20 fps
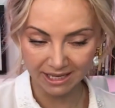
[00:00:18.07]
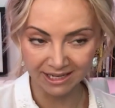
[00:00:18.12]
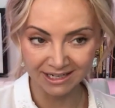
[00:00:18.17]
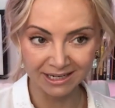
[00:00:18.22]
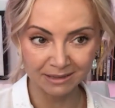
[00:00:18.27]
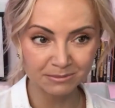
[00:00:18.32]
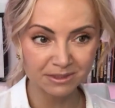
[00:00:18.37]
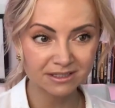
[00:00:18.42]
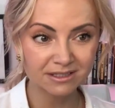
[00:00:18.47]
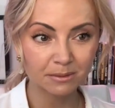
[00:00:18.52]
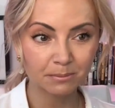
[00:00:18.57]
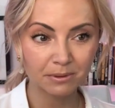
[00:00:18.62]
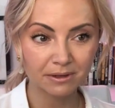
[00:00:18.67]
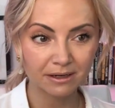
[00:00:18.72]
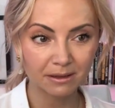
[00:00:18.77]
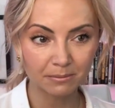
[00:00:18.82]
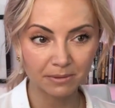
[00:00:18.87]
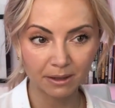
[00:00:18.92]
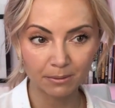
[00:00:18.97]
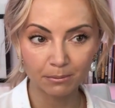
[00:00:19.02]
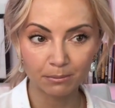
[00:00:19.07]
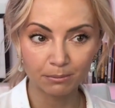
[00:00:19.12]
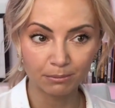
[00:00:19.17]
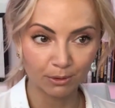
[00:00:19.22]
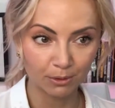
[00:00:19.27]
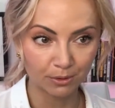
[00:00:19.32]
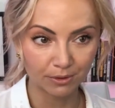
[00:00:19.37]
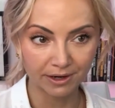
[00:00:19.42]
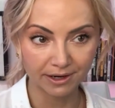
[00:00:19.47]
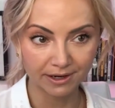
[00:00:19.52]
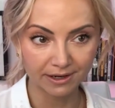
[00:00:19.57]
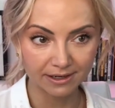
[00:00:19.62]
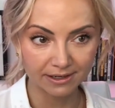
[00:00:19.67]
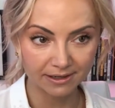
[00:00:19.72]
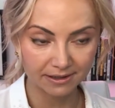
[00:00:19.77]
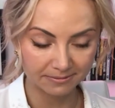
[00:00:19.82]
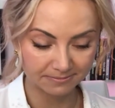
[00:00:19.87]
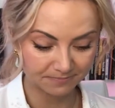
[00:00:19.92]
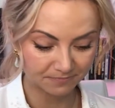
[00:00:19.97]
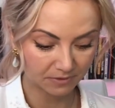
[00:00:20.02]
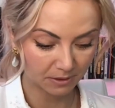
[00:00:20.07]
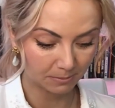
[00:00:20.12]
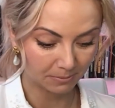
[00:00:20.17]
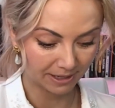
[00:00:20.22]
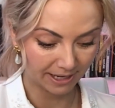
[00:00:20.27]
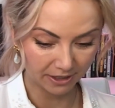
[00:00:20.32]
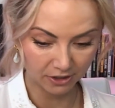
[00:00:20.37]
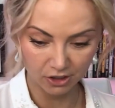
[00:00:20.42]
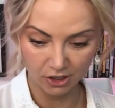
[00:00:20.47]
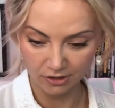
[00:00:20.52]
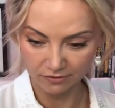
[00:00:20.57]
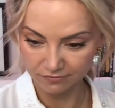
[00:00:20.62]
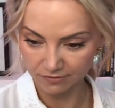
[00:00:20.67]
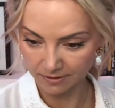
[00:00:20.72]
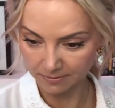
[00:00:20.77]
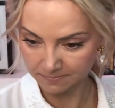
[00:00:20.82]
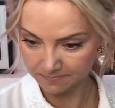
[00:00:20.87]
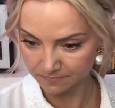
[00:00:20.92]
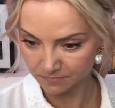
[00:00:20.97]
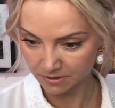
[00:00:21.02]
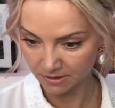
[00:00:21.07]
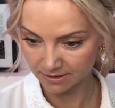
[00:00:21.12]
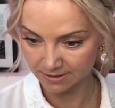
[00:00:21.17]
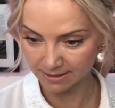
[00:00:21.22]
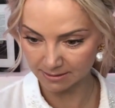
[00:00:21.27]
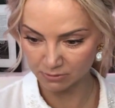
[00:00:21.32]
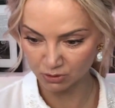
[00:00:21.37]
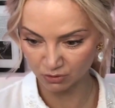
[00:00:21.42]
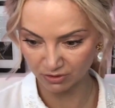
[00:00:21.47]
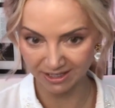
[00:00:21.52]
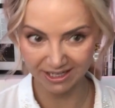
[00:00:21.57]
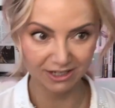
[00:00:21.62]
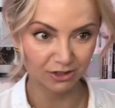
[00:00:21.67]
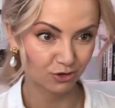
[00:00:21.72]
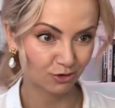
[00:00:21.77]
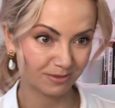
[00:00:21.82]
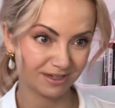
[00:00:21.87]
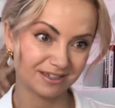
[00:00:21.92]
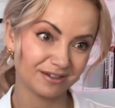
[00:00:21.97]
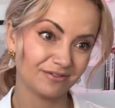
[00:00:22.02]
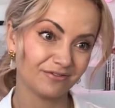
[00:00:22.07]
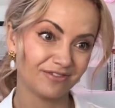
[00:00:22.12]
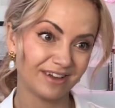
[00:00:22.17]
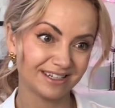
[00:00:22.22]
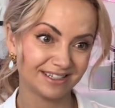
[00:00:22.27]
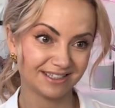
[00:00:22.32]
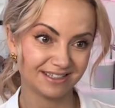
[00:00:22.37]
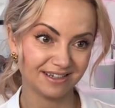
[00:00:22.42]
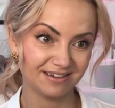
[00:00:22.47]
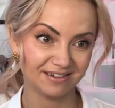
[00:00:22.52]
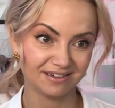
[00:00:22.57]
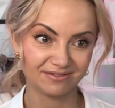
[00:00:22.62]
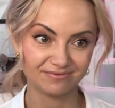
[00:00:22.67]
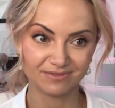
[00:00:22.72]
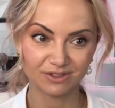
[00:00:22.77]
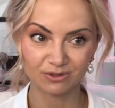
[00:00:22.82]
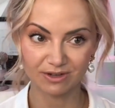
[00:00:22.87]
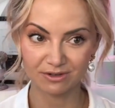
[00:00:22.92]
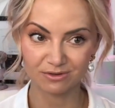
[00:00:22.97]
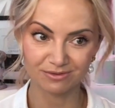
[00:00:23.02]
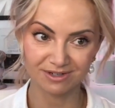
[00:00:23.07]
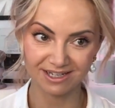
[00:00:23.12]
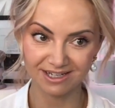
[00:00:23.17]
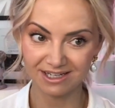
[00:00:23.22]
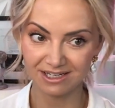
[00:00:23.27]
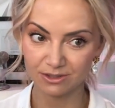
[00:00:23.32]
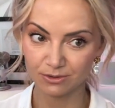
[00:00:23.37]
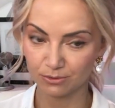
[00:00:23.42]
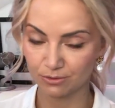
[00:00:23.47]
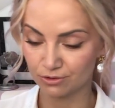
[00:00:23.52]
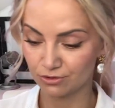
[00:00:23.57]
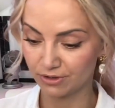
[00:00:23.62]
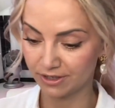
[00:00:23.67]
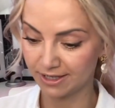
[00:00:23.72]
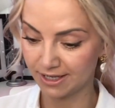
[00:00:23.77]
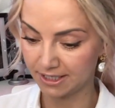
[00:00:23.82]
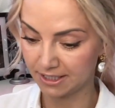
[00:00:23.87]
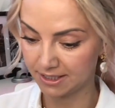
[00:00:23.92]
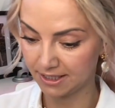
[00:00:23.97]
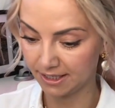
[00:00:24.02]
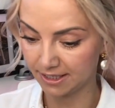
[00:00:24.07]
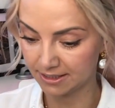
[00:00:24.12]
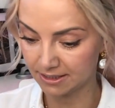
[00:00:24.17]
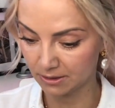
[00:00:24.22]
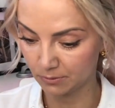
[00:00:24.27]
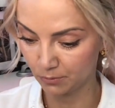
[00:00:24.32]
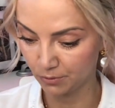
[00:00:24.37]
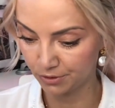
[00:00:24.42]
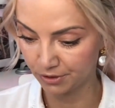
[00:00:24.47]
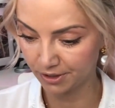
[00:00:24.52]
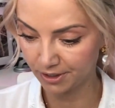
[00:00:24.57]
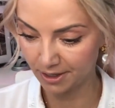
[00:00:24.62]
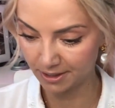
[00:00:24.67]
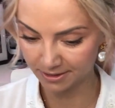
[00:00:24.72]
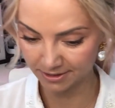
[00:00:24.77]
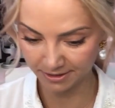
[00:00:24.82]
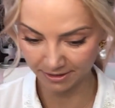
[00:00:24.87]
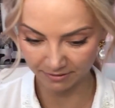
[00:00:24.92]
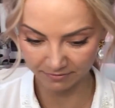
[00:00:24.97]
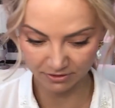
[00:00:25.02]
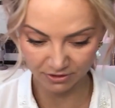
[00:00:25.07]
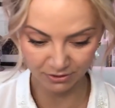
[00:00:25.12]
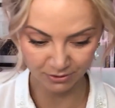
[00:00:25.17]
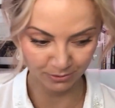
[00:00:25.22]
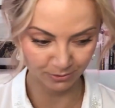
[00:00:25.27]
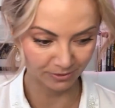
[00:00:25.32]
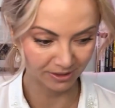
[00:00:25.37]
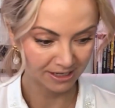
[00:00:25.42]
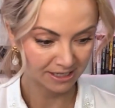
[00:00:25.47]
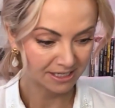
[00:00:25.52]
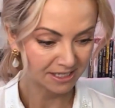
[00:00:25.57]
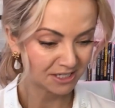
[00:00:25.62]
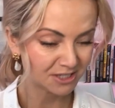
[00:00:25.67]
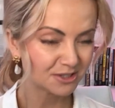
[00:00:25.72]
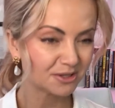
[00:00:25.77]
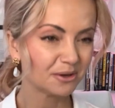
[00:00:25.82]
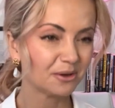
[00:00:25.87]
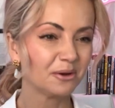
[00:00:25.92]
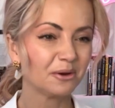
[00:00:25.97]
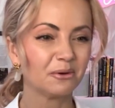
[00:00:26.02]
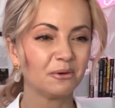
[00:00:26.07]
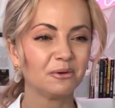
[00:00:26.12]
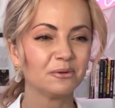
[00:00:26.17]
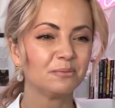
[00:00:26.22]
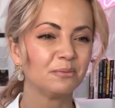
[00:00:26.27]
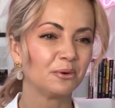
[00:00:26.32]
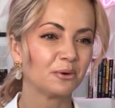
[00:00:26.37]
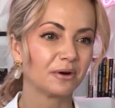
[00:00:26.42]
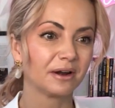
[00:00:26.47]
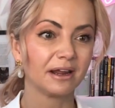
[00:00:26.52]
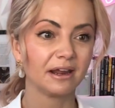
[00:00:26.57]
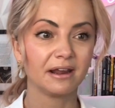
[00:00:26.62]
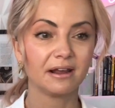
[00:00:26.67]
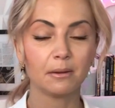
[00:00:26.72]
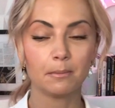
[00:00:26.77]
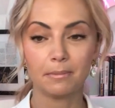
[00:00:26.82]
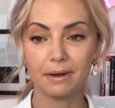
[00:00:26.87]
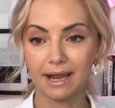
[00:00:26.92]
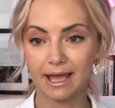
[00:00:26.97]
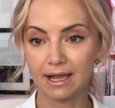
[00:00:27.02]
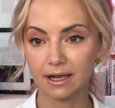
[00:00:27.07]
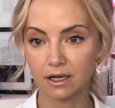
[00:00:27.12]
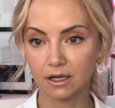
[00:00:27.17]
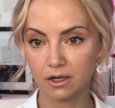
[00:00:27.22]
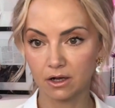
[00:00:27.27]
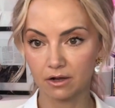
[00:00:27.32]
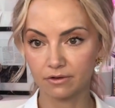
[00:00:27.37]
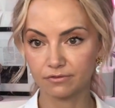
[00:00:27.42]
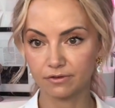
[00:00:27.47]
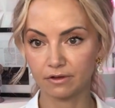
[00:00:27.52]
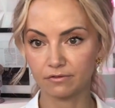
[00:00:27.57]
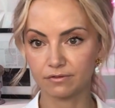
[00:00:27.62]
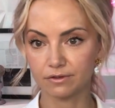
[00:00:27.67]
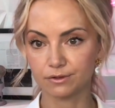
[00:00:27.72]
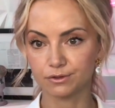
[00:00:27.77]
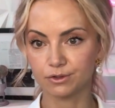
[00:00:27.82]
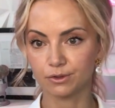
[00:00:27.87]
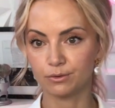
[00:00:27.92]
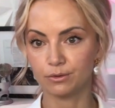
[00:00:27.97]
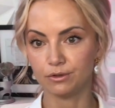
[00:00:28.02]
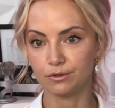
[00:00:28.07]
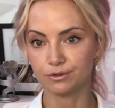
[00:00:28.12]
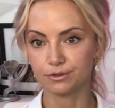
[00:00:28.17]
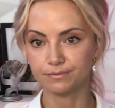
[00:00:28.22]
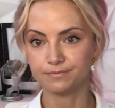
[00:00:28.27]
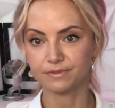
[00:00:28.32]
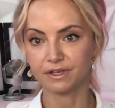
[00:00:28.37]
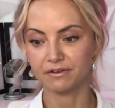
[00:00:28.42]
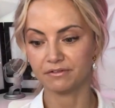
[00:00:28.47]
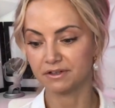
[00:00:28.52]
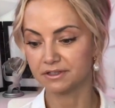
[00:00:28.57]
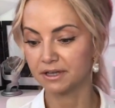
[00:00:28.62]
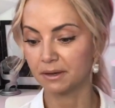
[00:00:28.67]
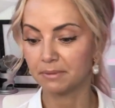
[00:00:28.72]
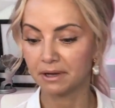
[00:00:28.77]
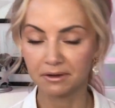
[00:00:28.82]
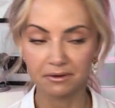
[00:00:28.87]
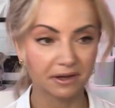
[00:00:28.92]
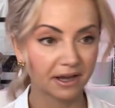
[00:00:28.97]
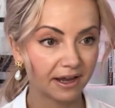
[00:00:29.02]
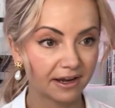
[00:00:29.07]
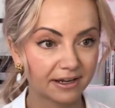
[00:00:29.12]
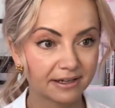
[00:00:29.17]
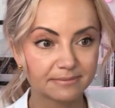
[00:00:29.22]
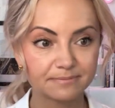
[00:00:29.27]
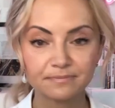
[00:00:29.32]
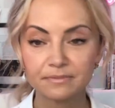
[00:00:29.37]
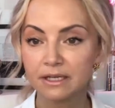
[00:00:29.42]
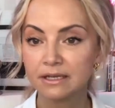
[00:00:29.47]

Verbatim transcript: and I'm sipping on my boring black coffee because I'm doing intermittent fasting. So I don't eat or drink anything until one o'clock in the afternoon. It's a good old boring black coffee. I feel so old every time I look at it.